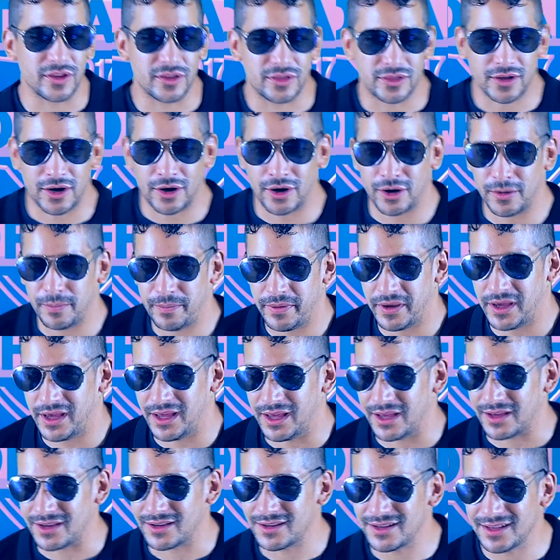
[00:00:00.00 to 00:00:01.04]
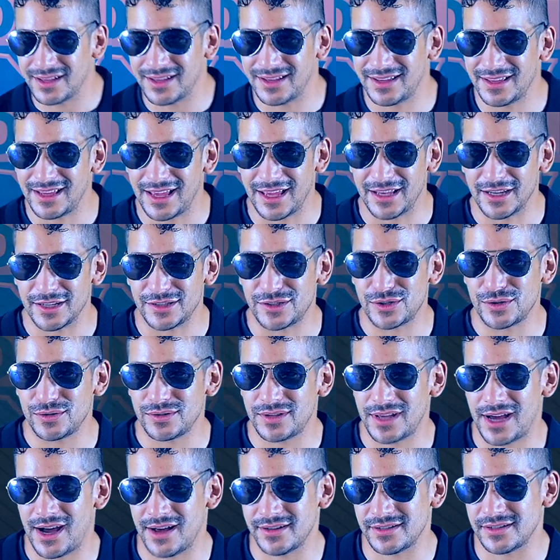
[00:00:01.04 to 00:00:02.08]
the third pick in the
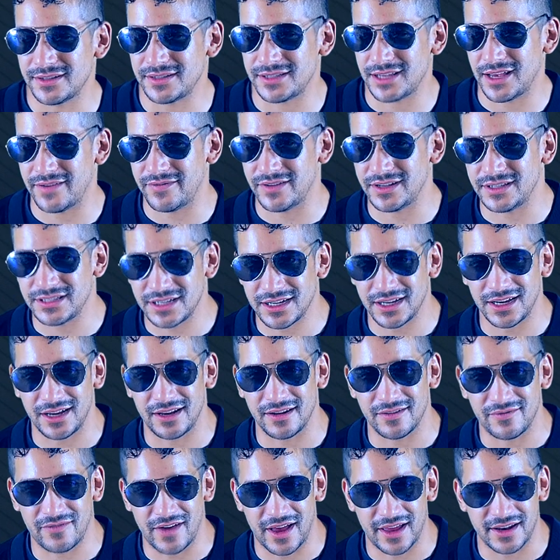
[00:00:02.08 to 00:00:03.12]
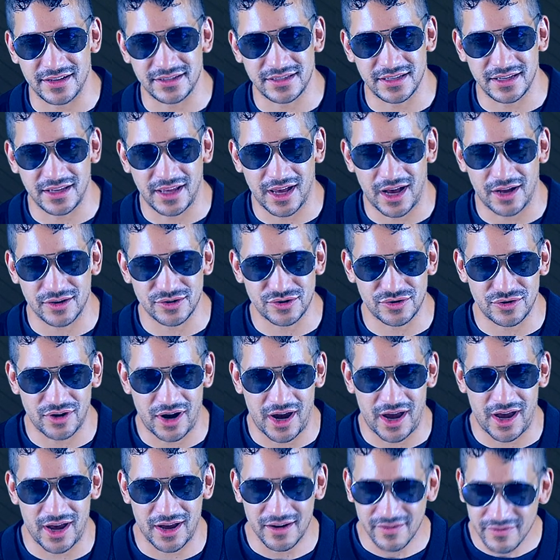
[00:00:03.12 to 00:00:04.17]
2017 Fantasy Couch
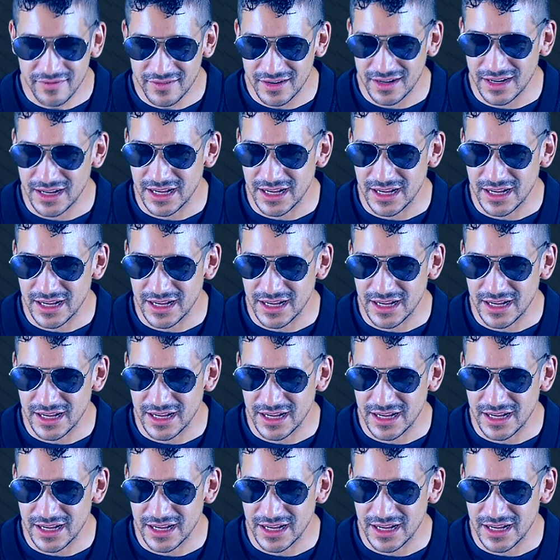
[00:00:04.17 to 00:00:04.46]
Draft,